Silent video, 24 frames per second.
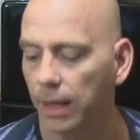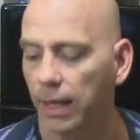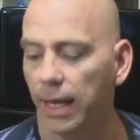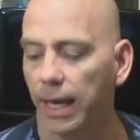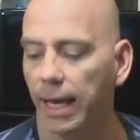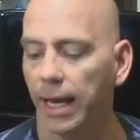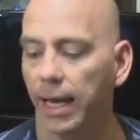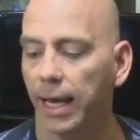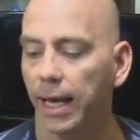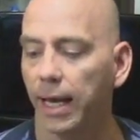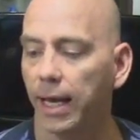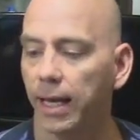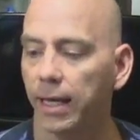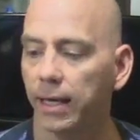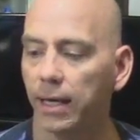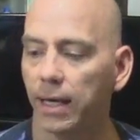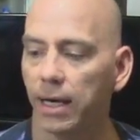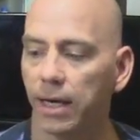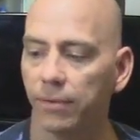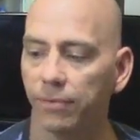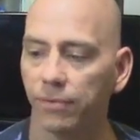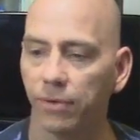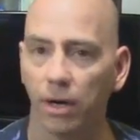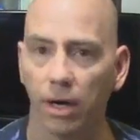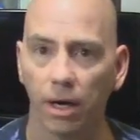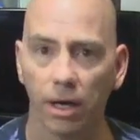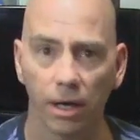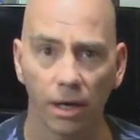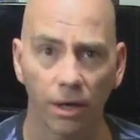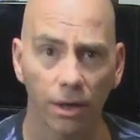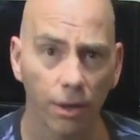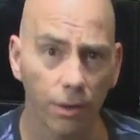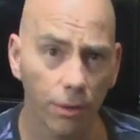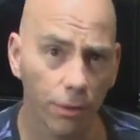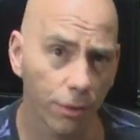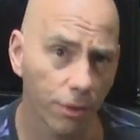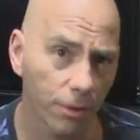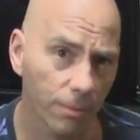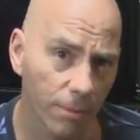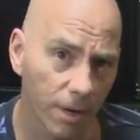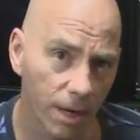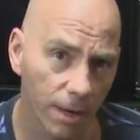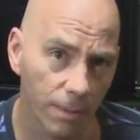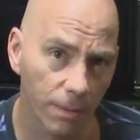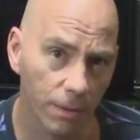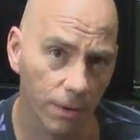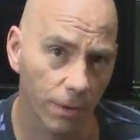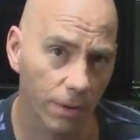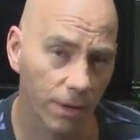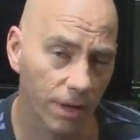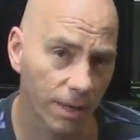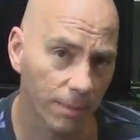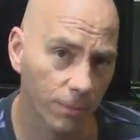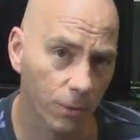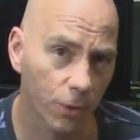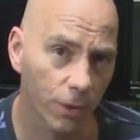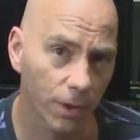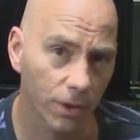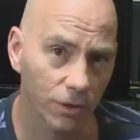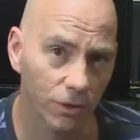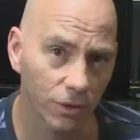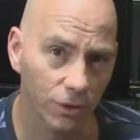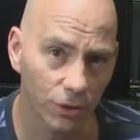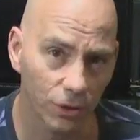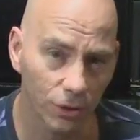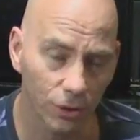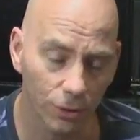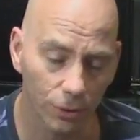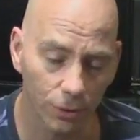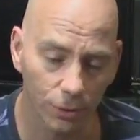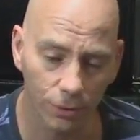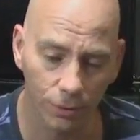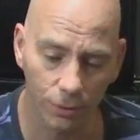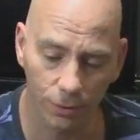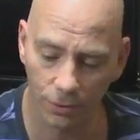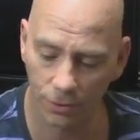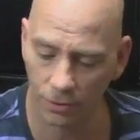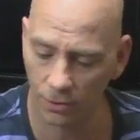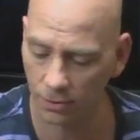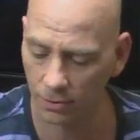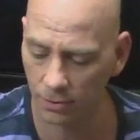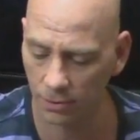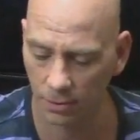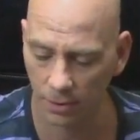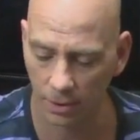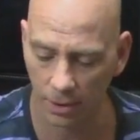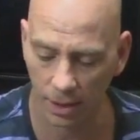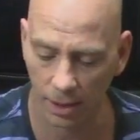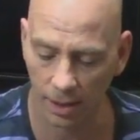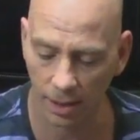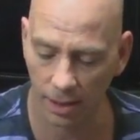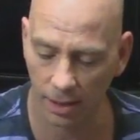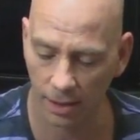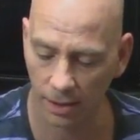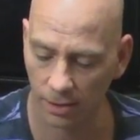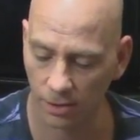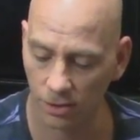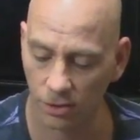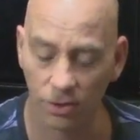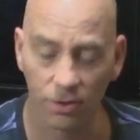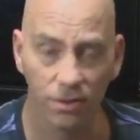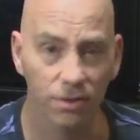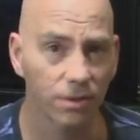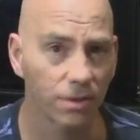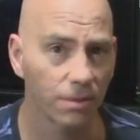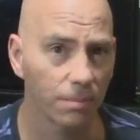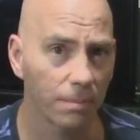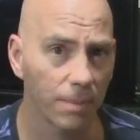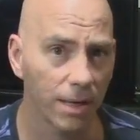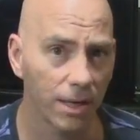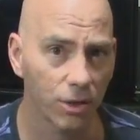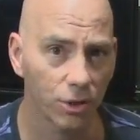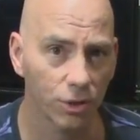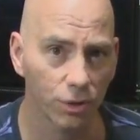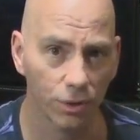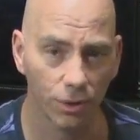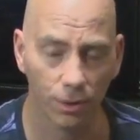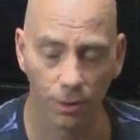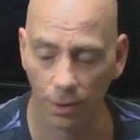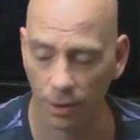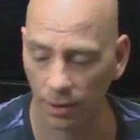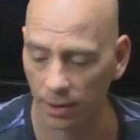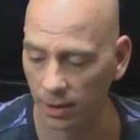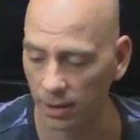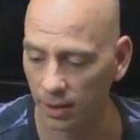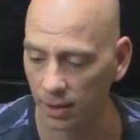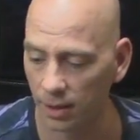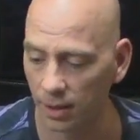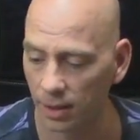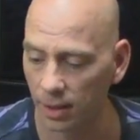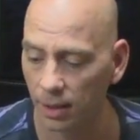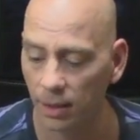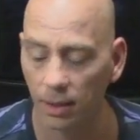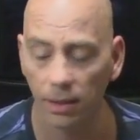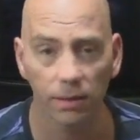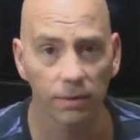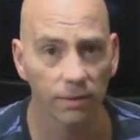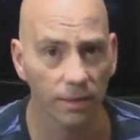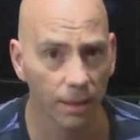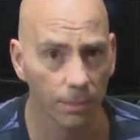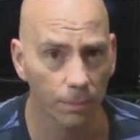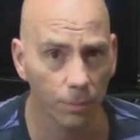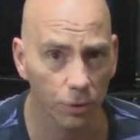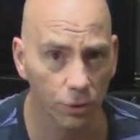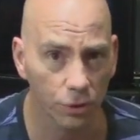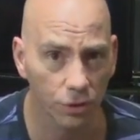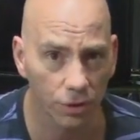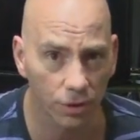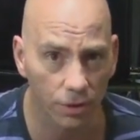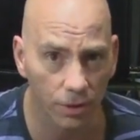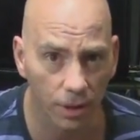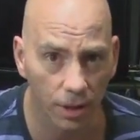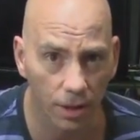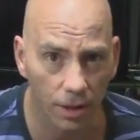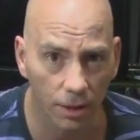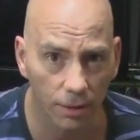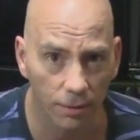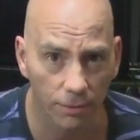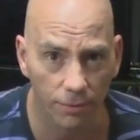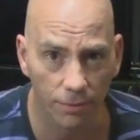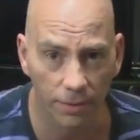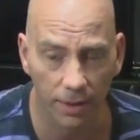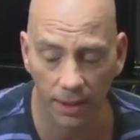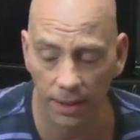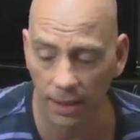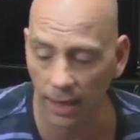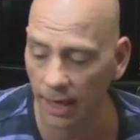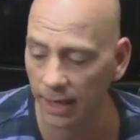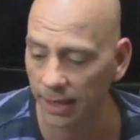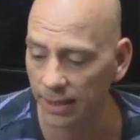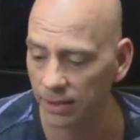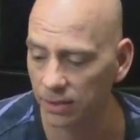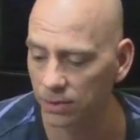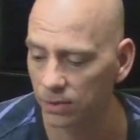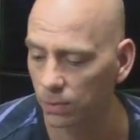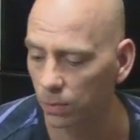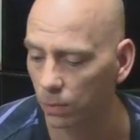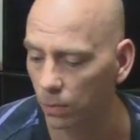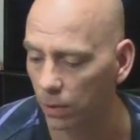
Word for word: And I've got another thermometer that I'm going to use uh, just to measure the temperature of the ice